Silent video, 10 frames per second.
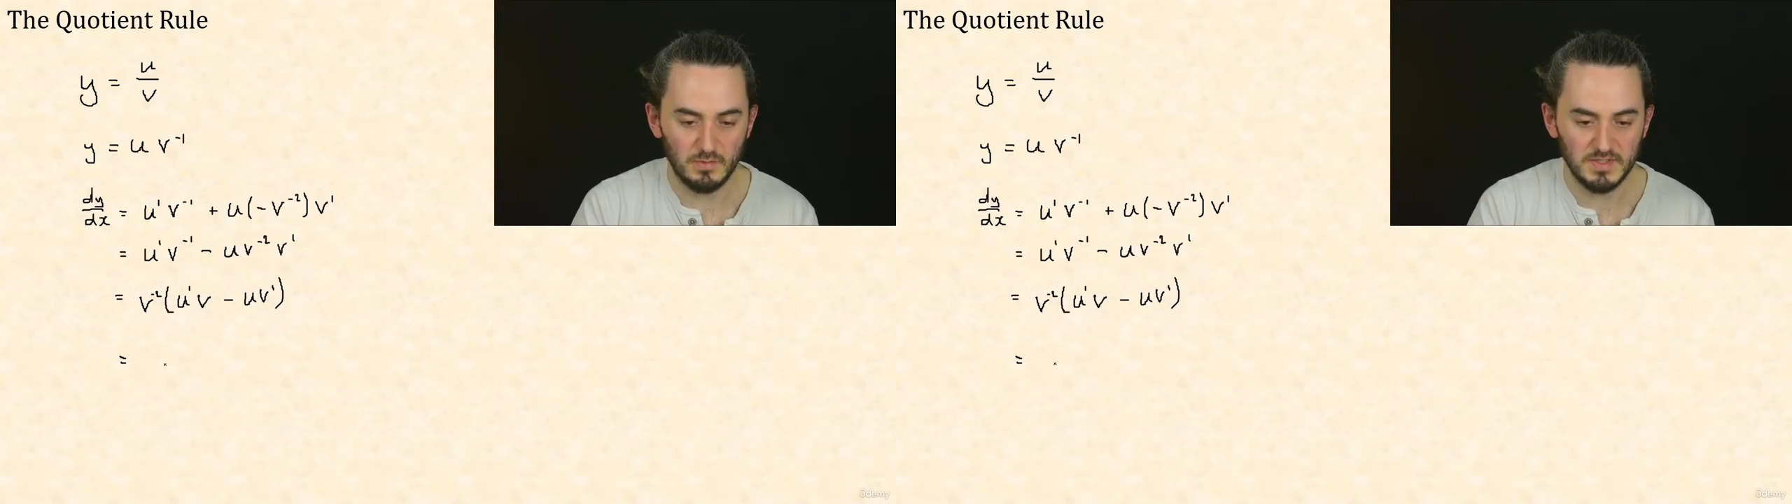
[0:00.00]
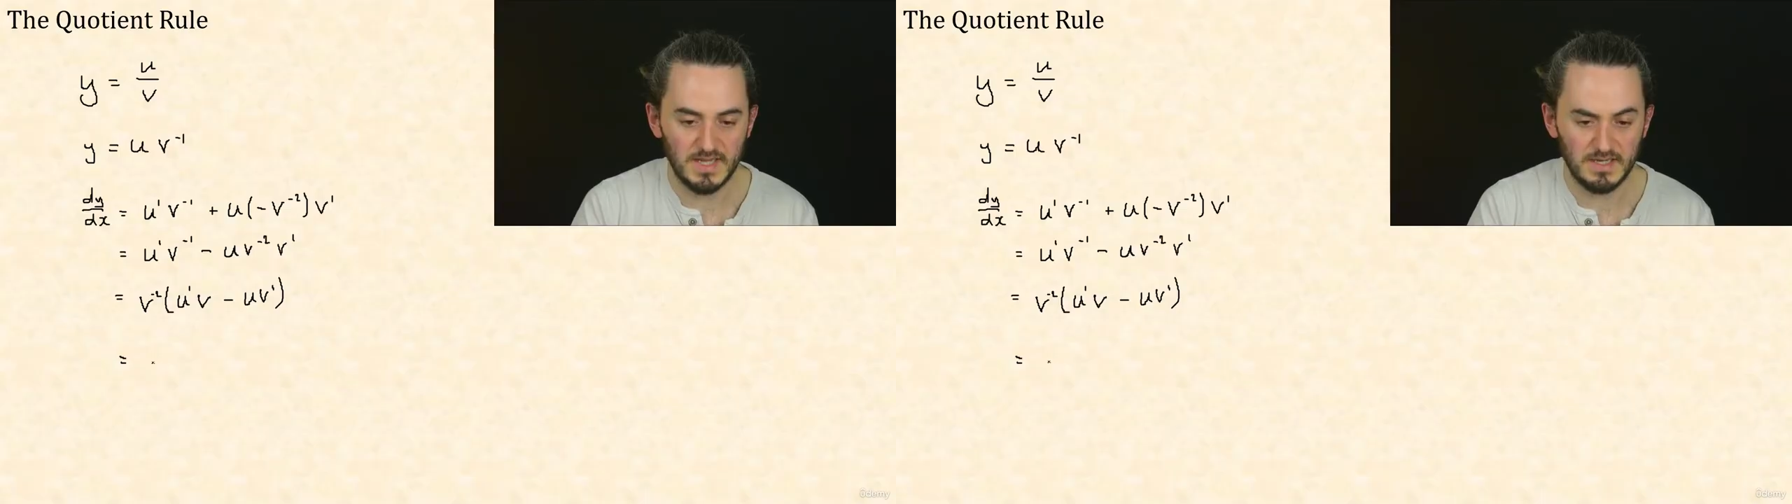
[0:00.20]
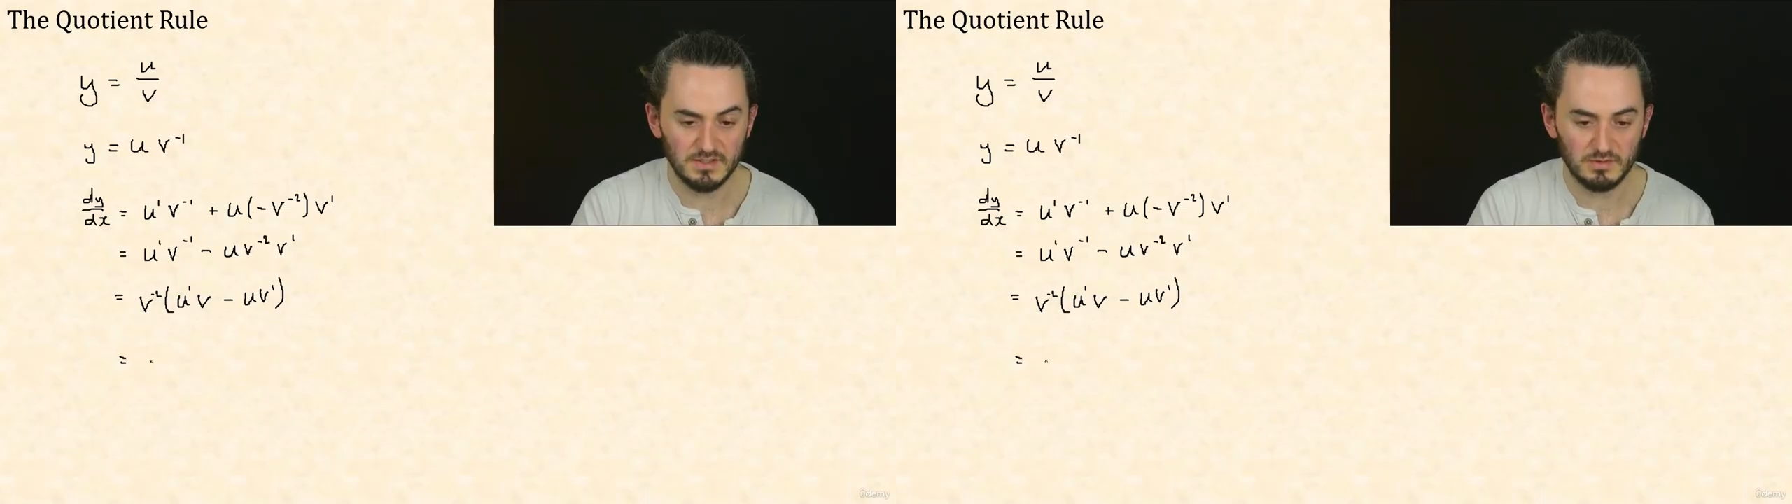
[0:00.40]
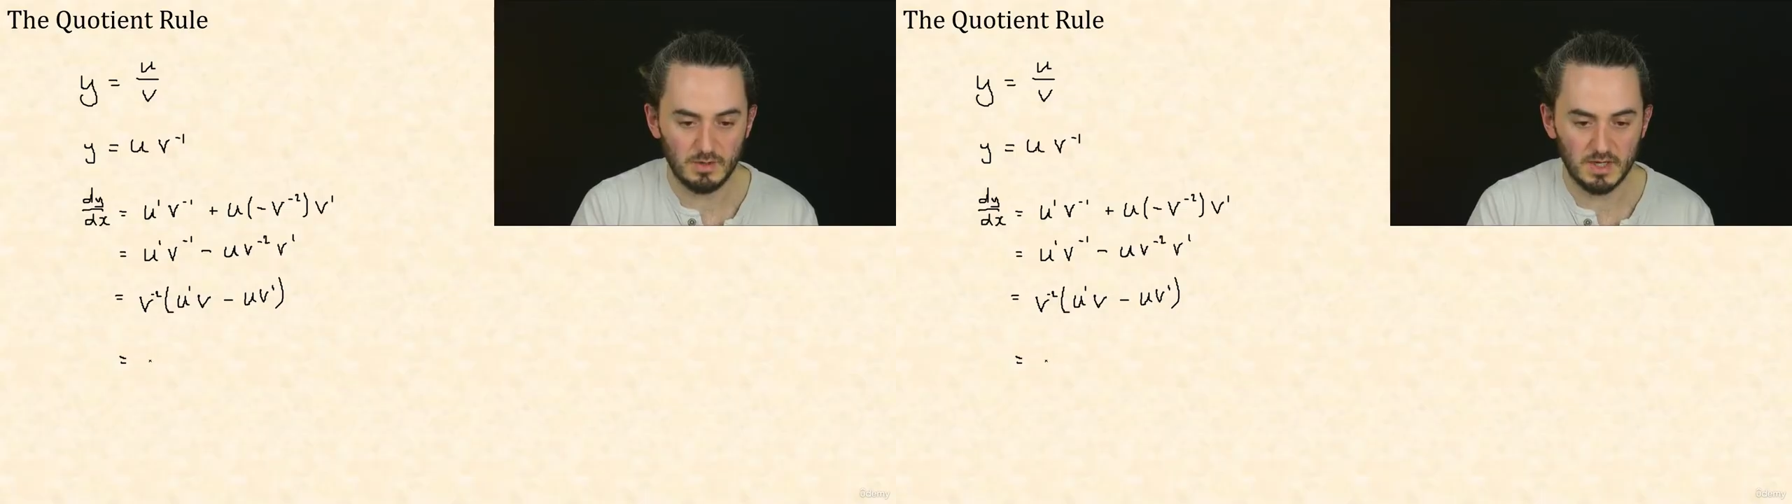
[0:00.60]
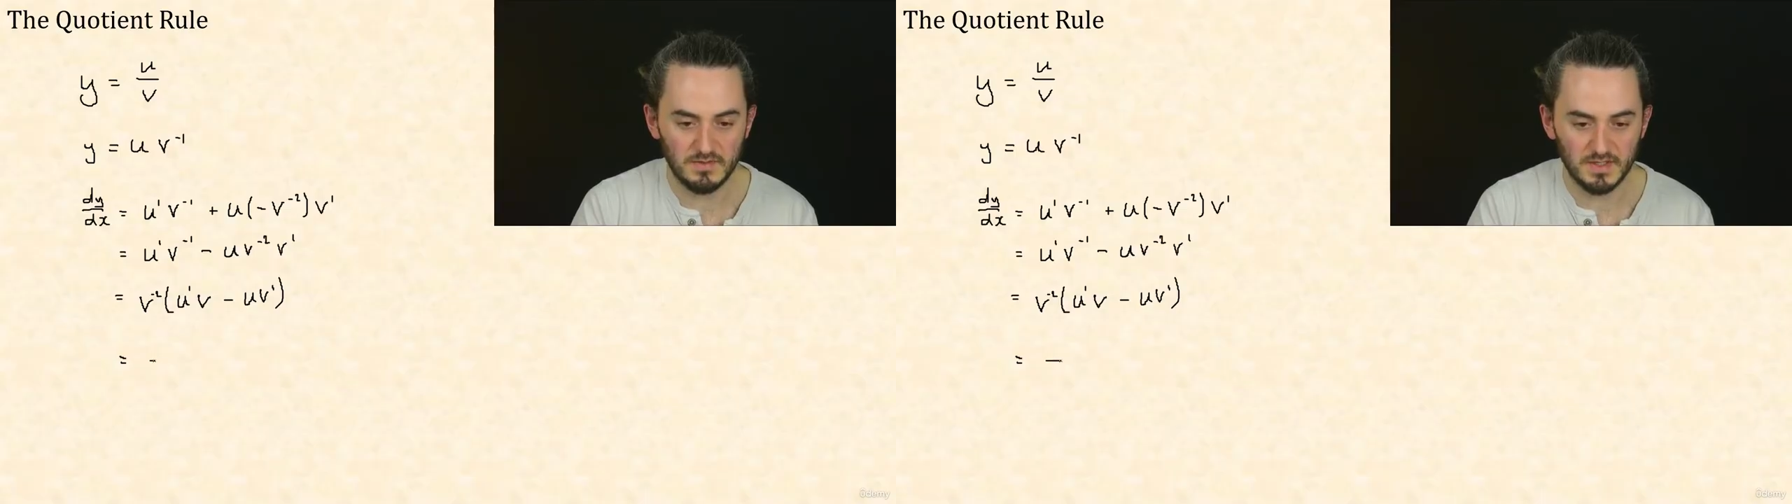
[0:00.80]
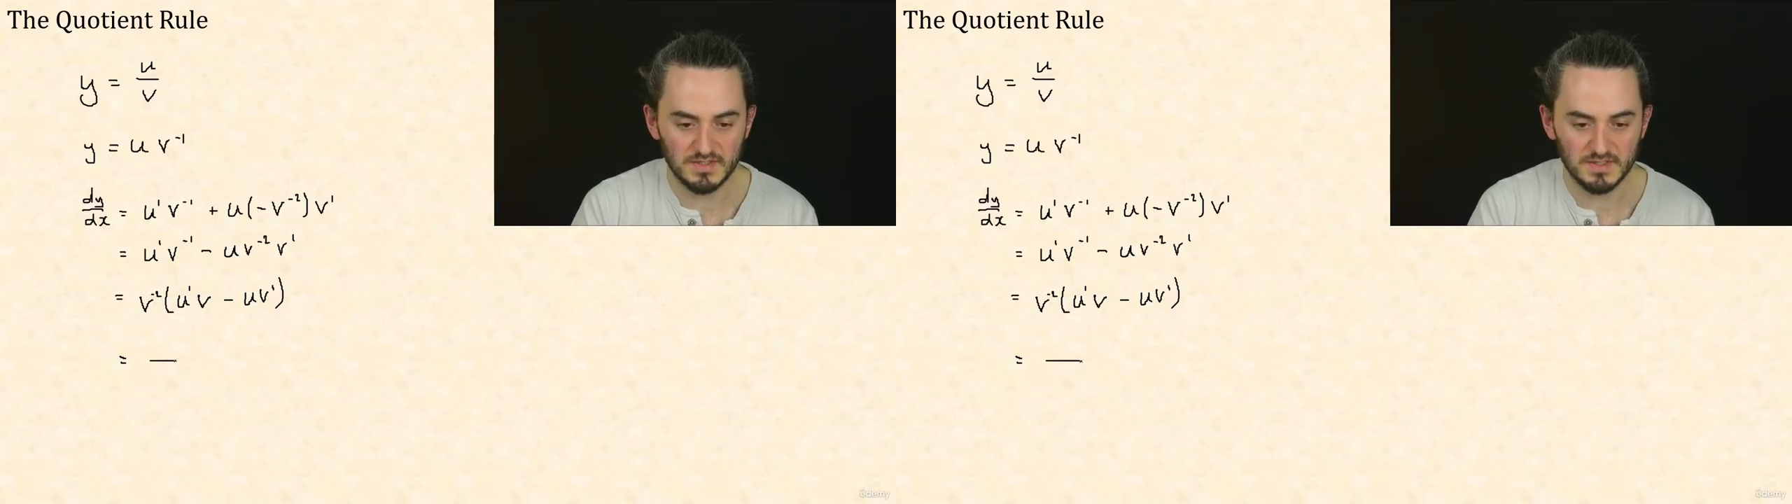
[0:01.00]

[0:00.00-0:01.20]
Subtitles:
we tend to write this,